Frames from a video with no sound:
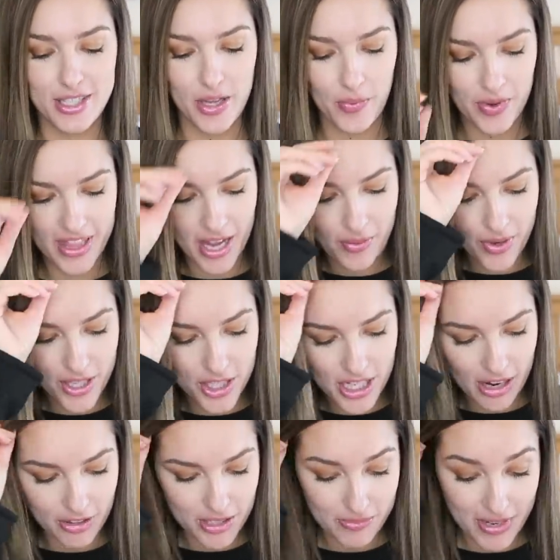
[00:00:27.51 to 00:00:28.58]
So when they
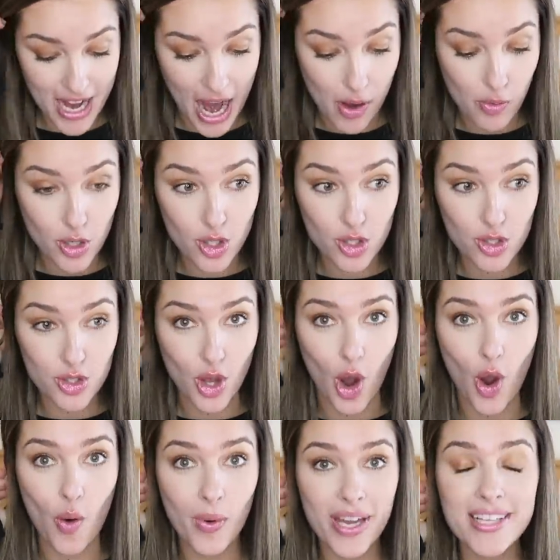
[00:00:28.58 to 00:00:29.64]
reached out to me, I was
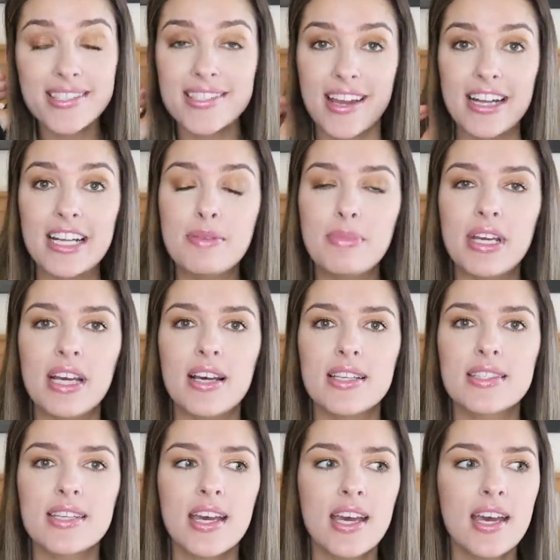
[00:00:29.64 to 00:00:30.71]
so excited
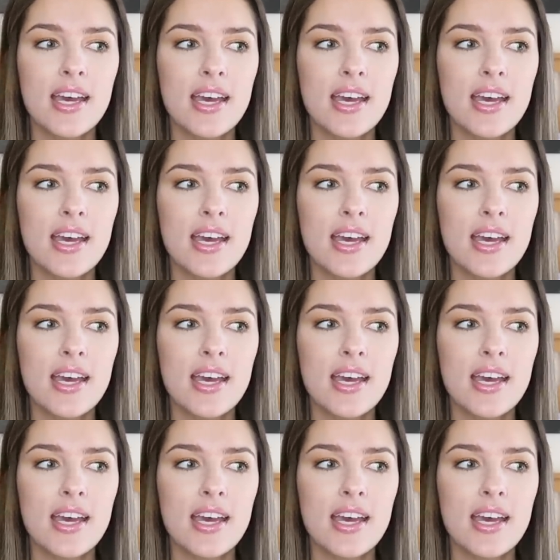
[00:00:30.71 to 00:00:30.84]
because